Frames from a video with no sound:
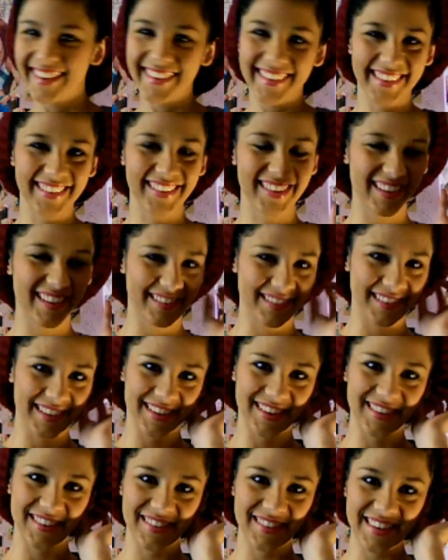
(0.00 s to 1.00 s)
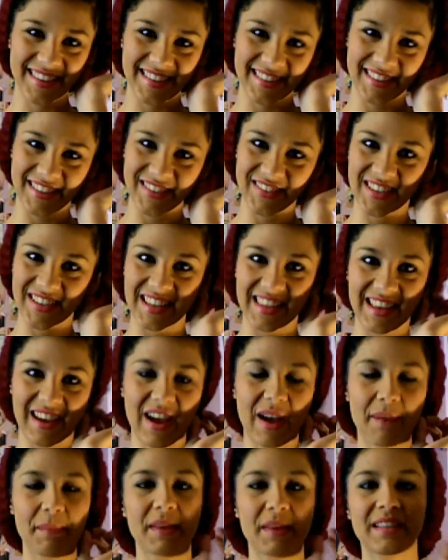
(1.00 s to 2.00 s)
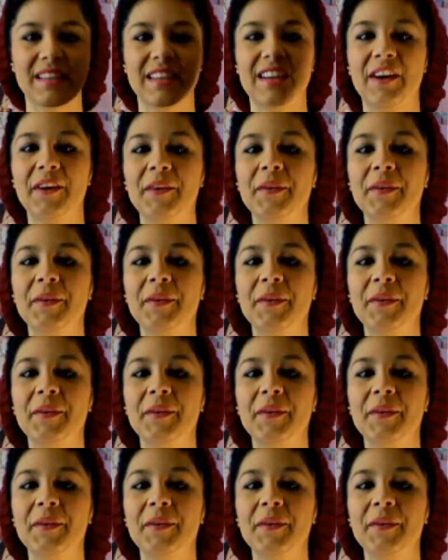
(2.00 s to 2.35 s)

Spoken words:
So it gives me a good reason to read the comics,